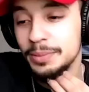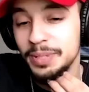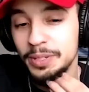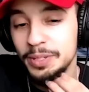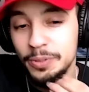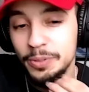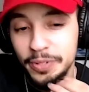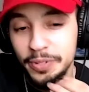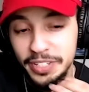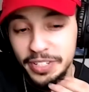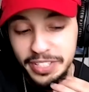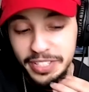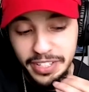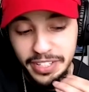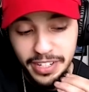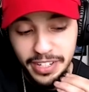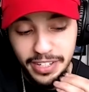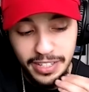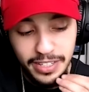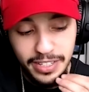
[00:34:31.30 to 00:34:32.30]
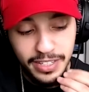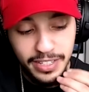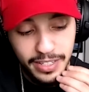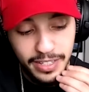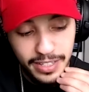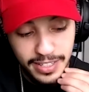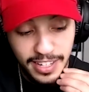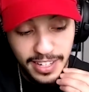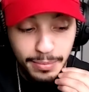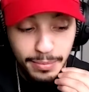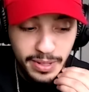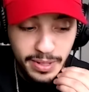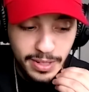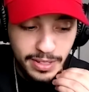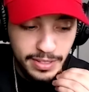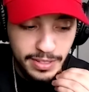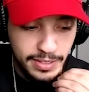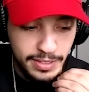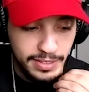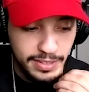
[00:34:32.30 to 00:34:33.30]
been cool to see like, because I've
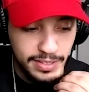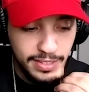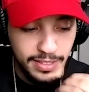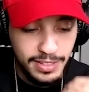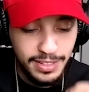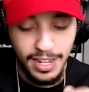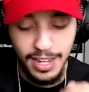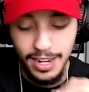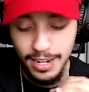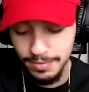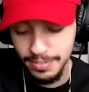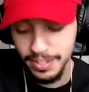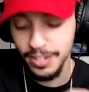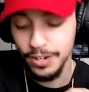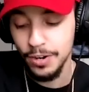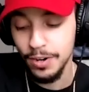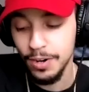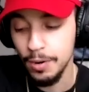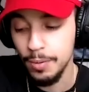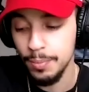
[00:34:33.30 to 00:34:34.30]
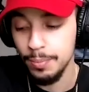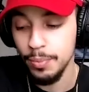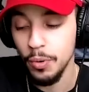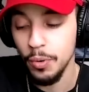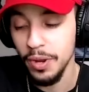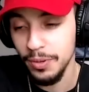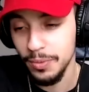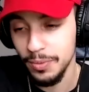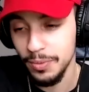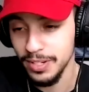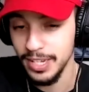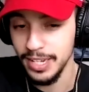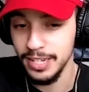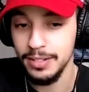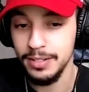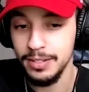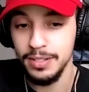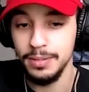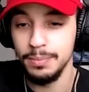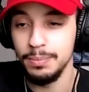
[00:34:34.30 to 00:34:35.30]
been kind of like on point with like
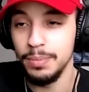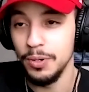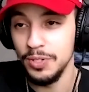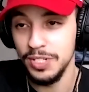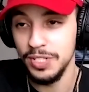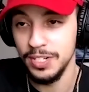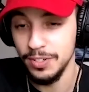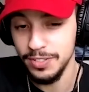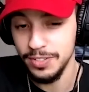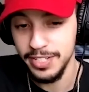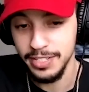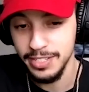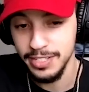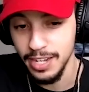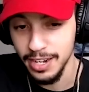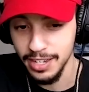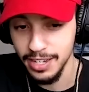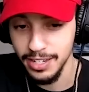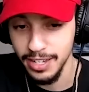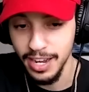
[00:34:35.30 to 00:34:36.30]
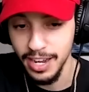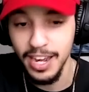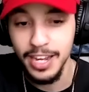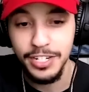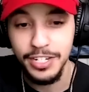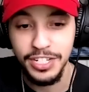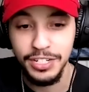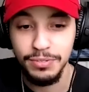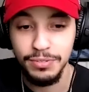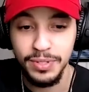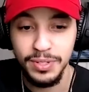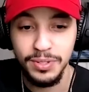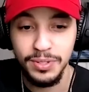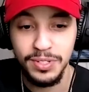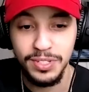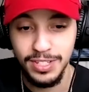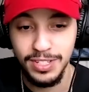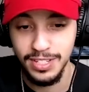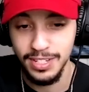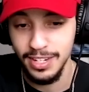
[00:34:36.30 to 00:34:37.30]
posting on TikTok and like IG
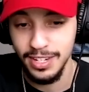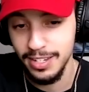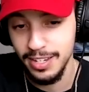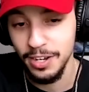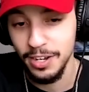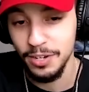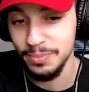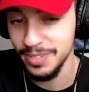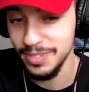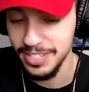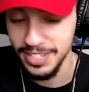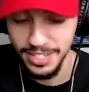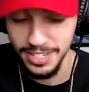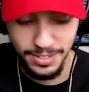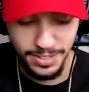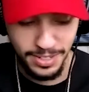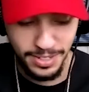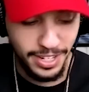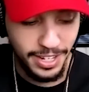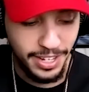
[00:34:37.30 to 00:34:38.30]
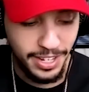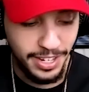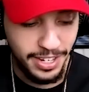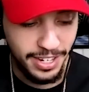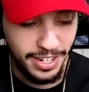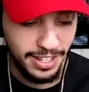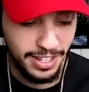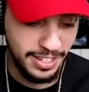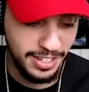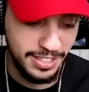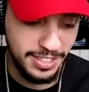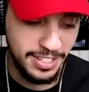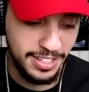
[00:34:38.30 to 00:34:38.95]
reels to like help us out. and like